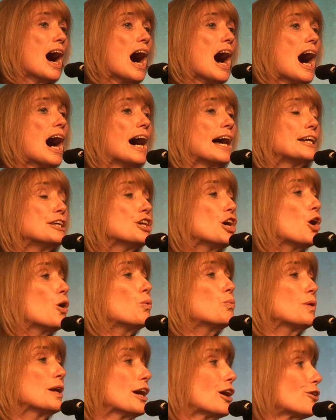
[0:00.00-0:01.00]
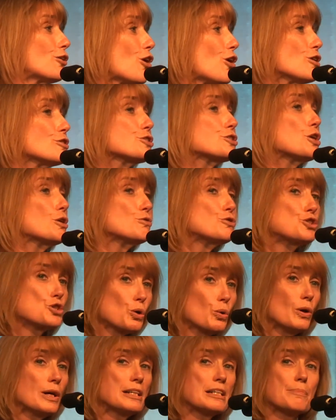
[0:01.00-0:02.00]
I know we are also
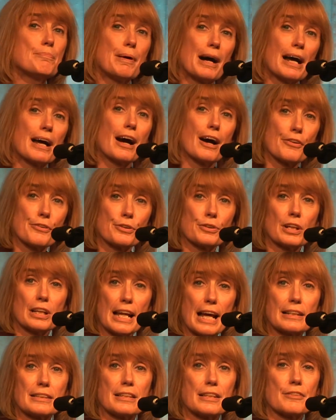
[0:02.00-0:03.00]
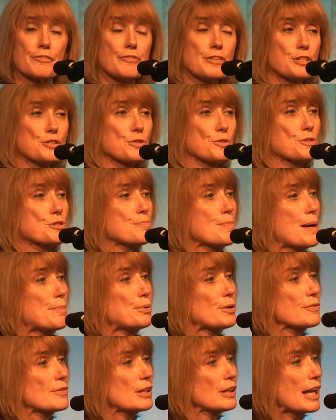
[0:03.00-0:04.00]
joined by other elected officials,
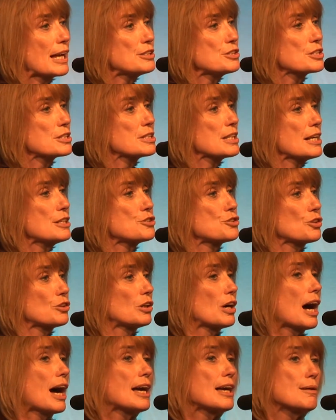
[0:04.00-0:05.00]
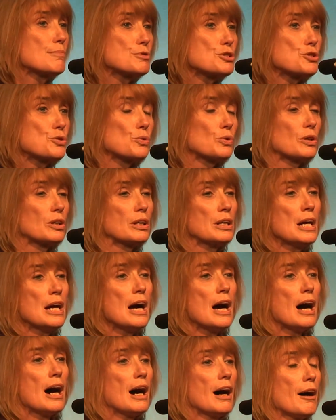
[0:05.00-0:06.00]
member of the legislature, I am sure,
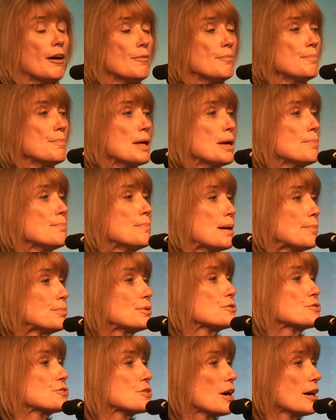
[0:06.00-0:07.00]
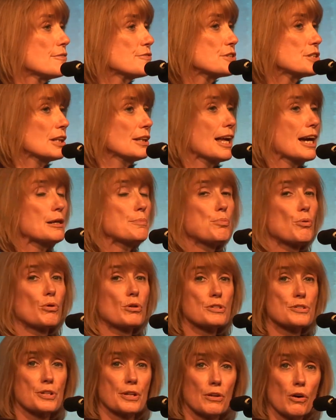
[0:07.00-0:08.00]
members of select
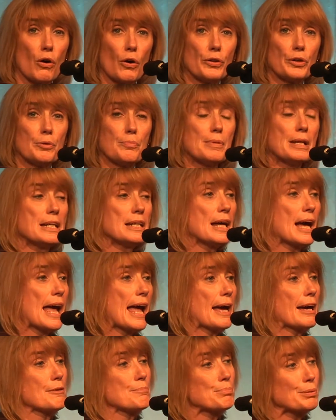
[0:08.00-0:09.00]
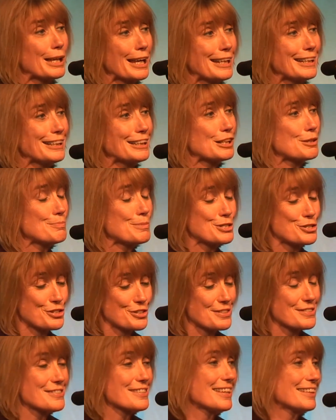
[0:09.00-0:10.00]
boards and aldermen and planning
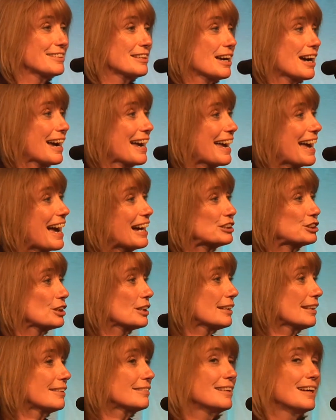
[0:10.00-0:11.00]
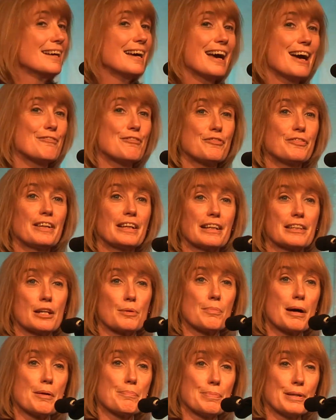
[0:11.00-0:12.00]
commissions, and I actually have a feeling there
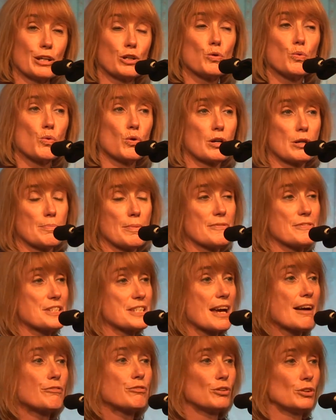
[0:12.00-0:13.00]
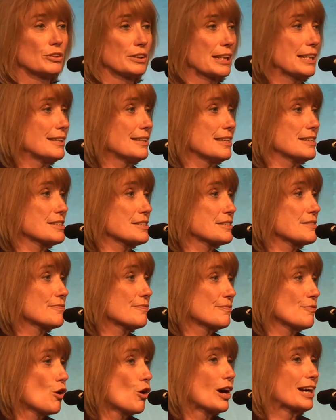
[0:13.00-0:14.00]
might be a quorum of several in this
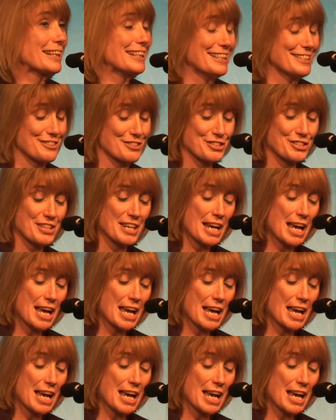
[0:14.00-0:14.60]
audience.